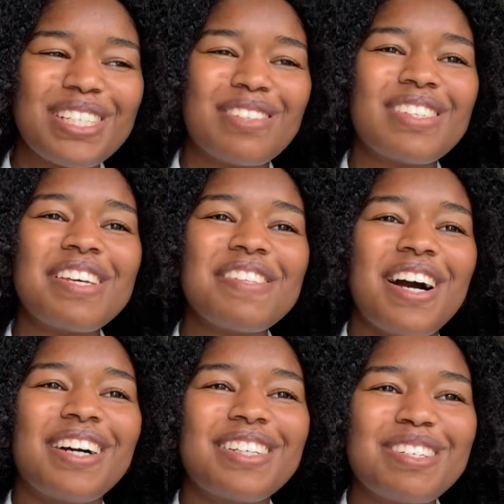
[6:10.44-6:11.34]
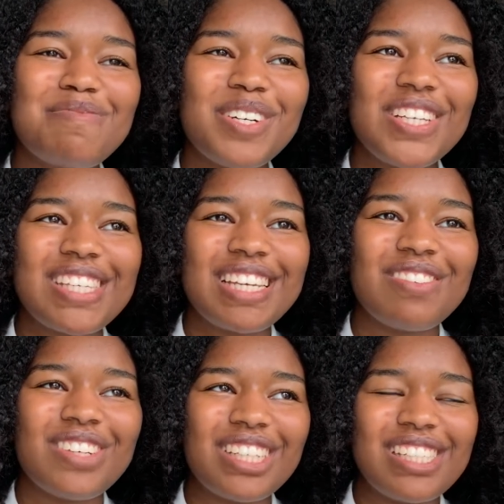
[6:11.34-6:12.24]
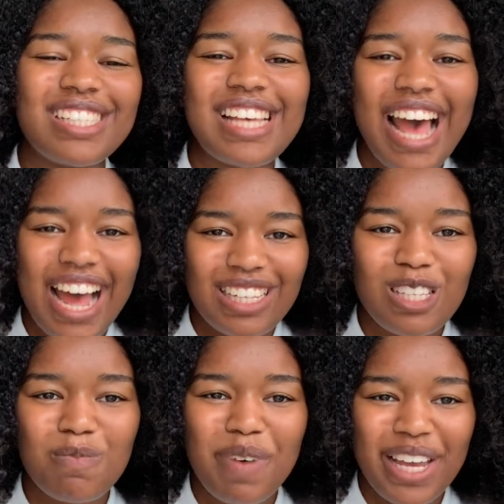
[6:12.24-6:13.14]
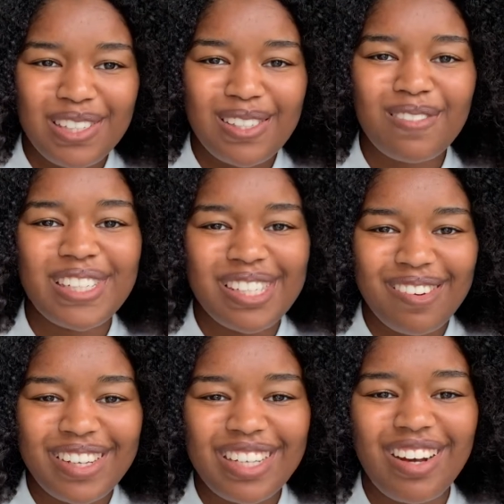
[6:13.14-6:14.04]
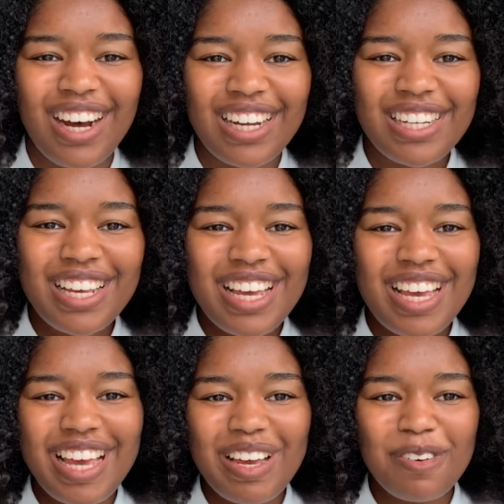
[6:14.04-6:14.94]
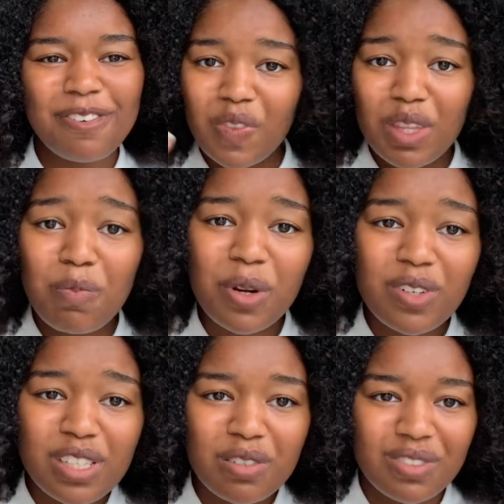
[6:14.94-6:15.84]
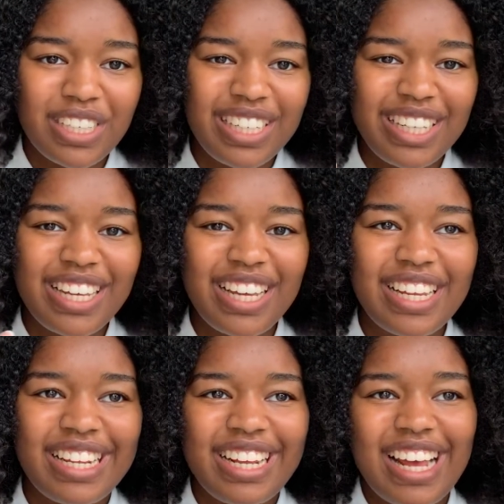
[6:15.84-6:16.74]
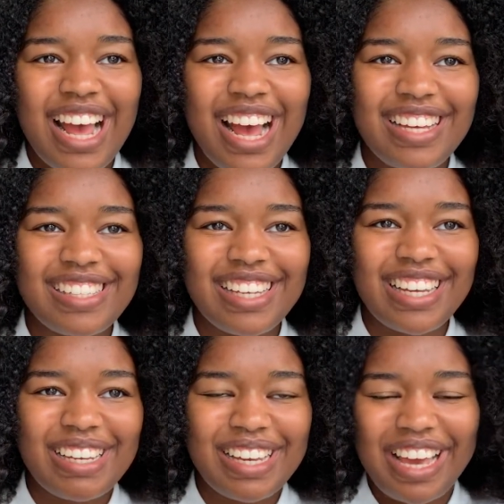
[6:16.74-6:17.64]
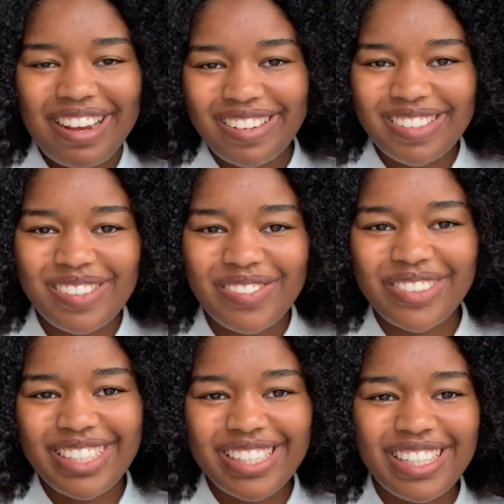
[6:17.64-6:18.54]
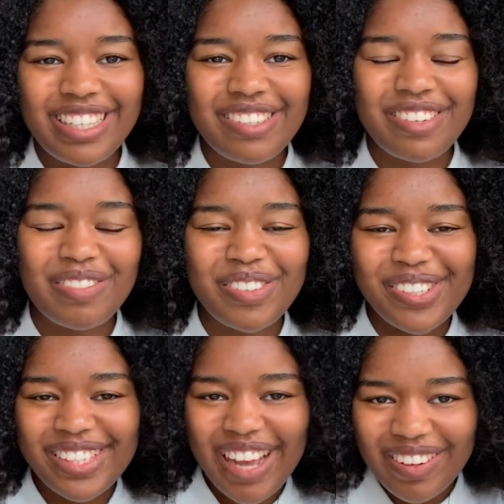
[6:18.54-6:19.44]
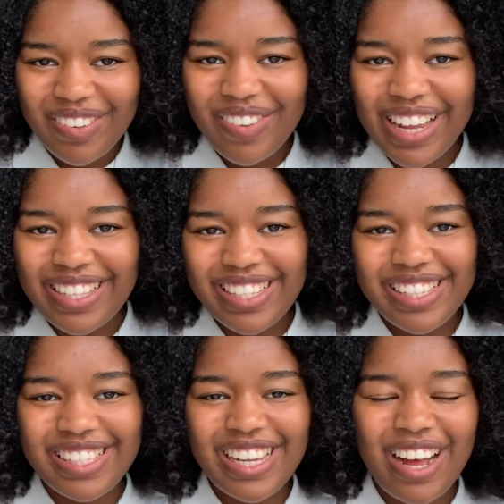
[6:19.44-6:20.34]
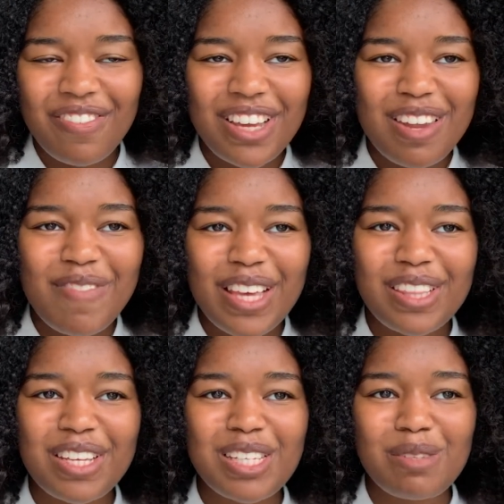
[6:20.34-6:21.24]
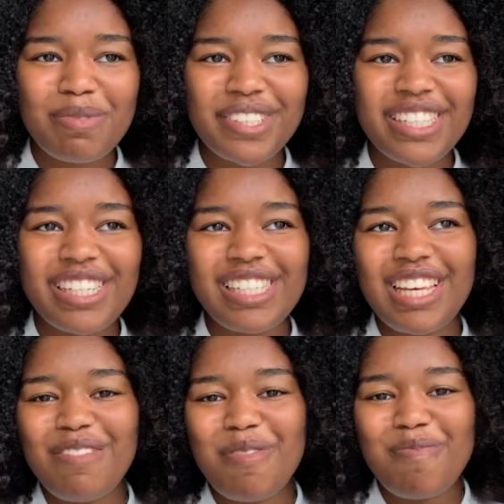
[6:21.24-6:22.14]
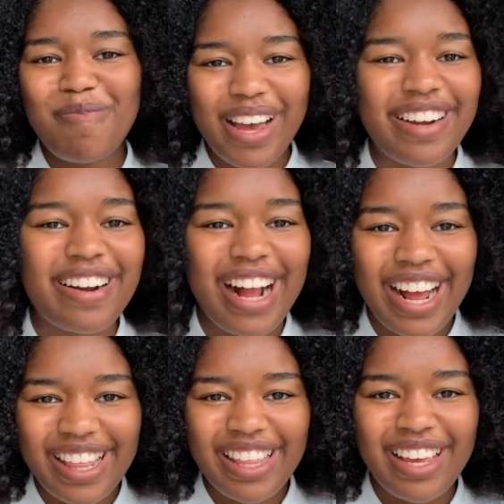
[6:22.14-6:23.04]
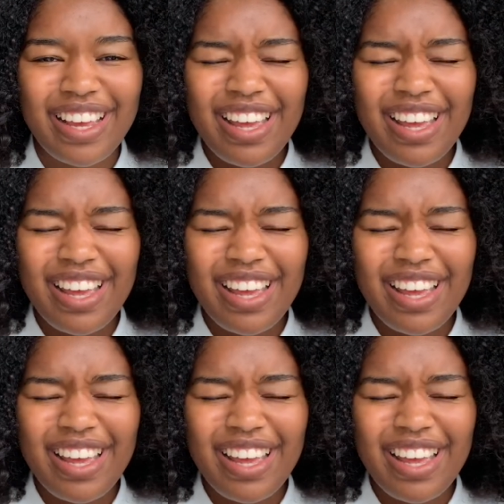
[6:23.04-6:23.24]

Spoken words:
sometimes audiobooks could really just add spice to what's going on if the person reading it has like character voices or if there's sound effects and stuff. It can make the experience even better, I think.